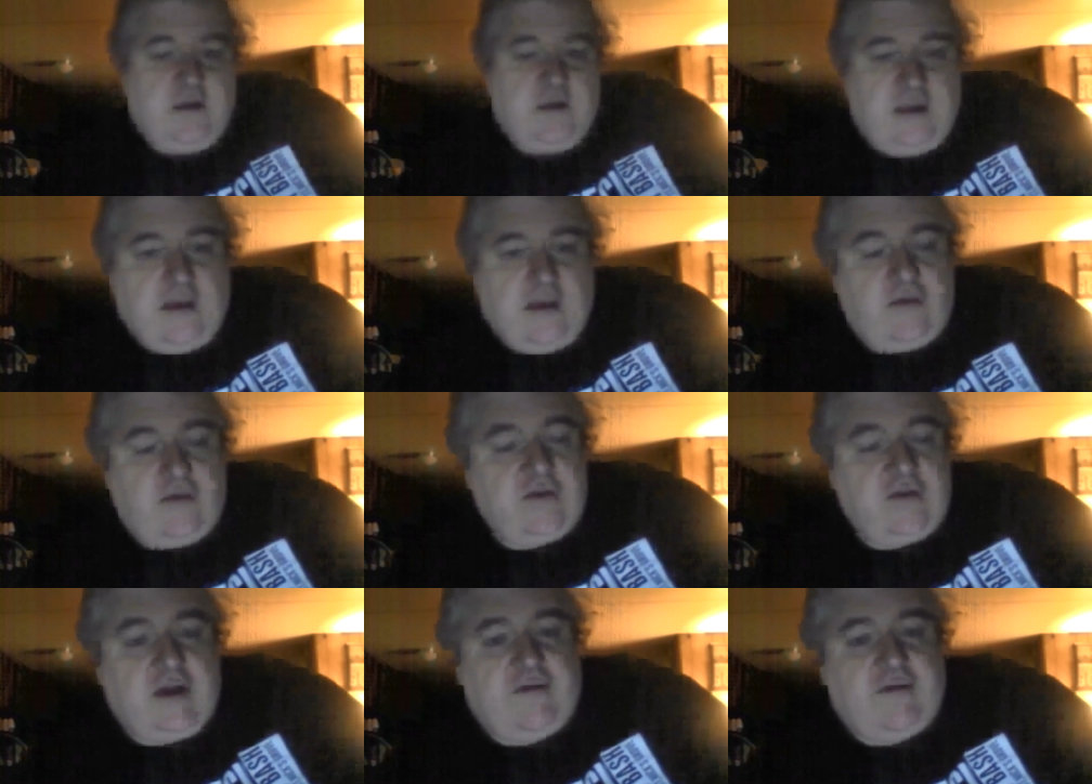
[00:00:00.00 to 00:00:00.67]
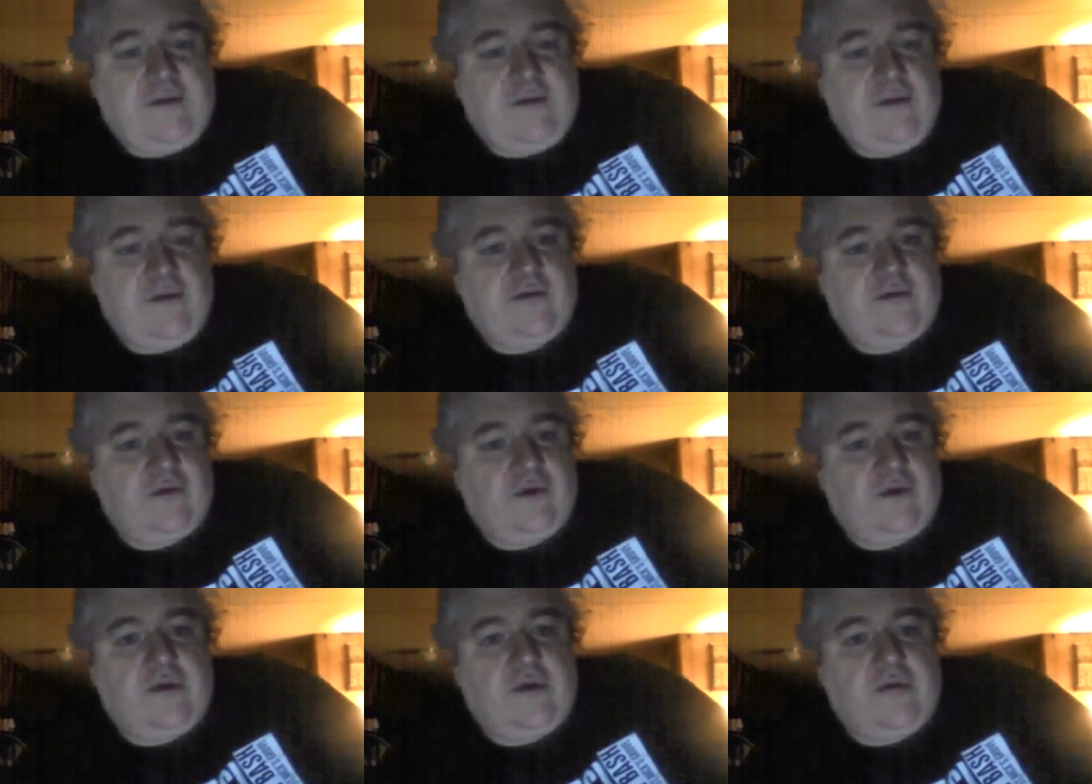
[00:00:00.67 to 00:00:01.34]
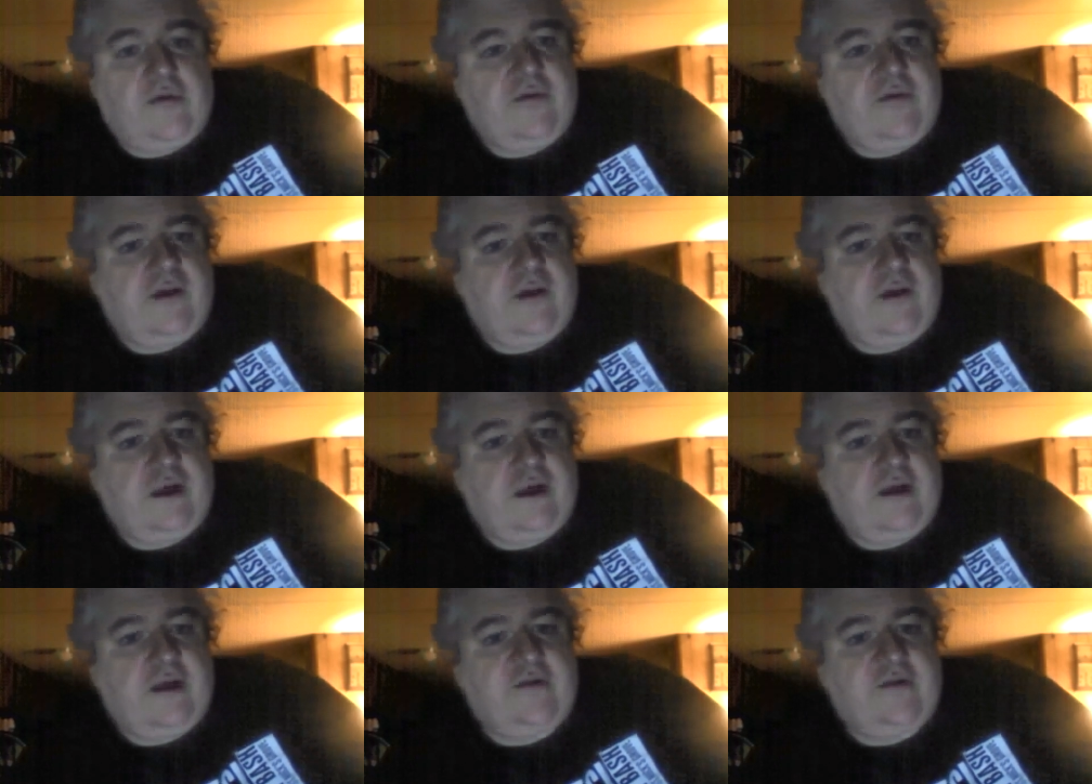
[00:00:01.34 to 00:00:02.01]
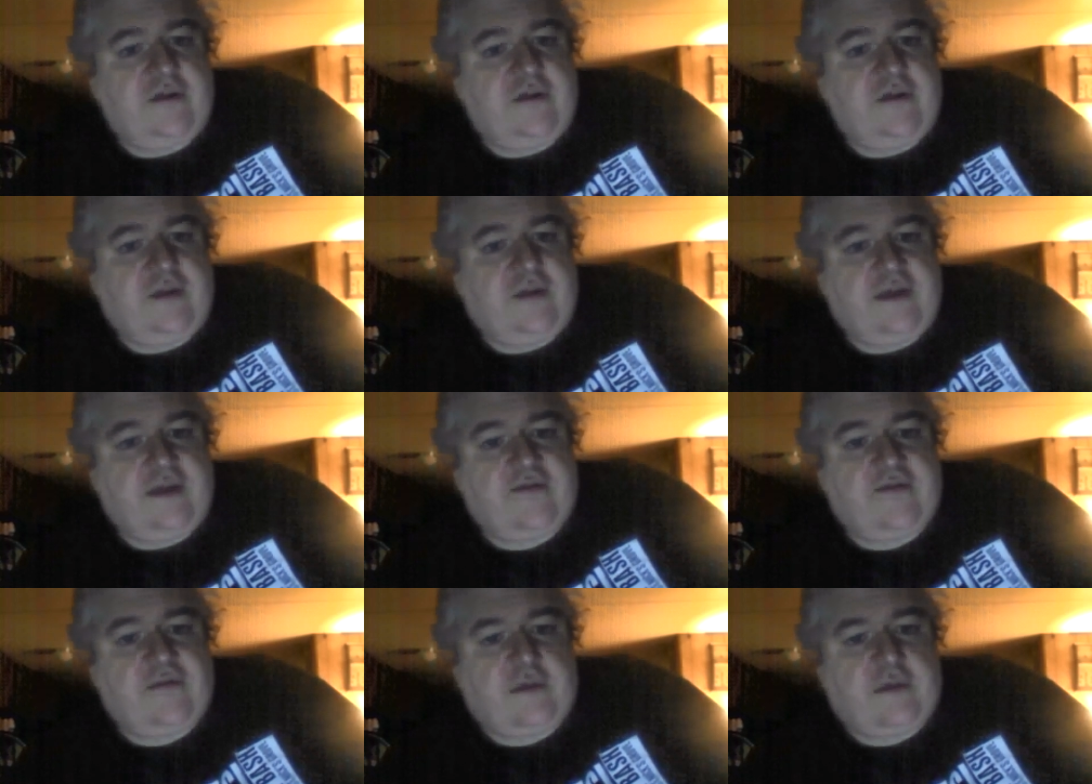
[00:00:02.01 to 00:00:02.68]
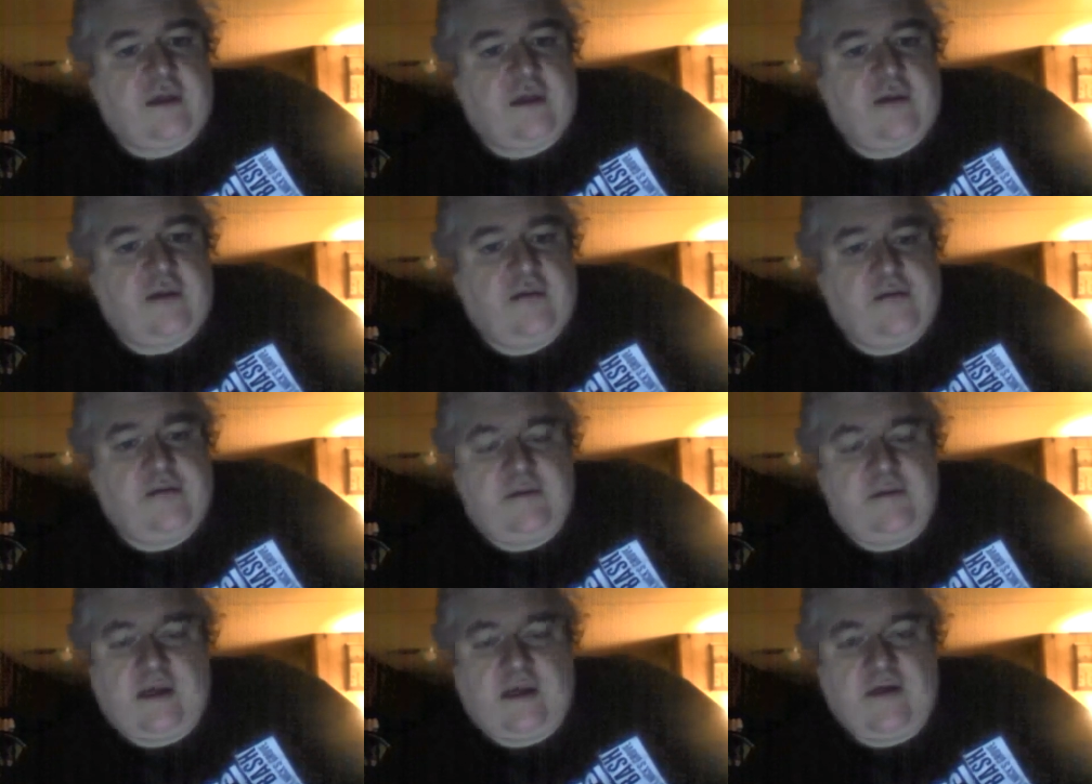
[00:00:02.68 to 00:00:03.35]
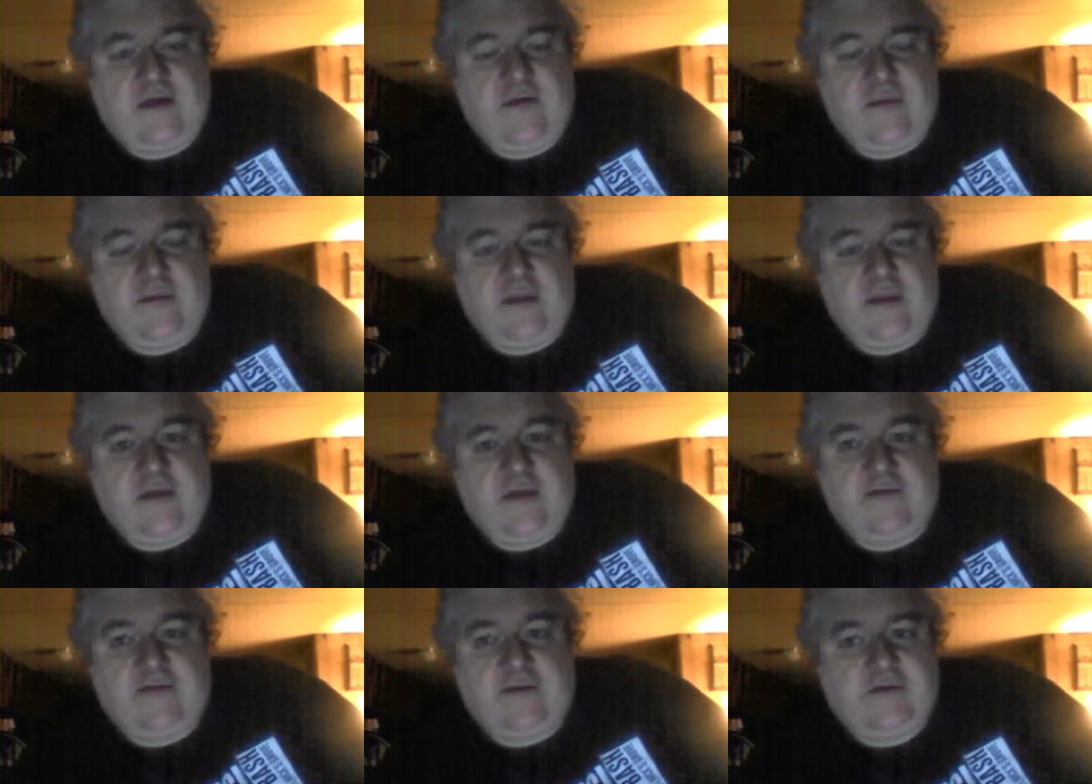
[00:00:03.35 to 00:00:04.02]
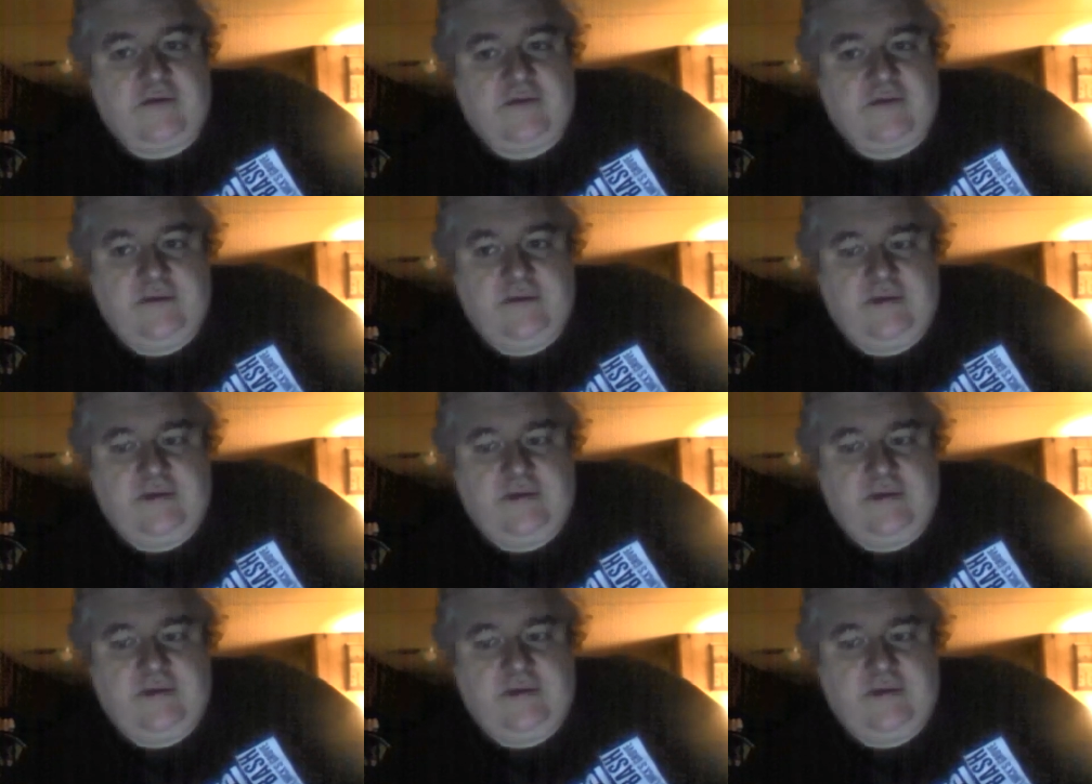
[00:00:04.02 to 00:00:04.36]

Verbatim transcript: That was off. I was horrible hearing his son passed away. I couldn't believe it.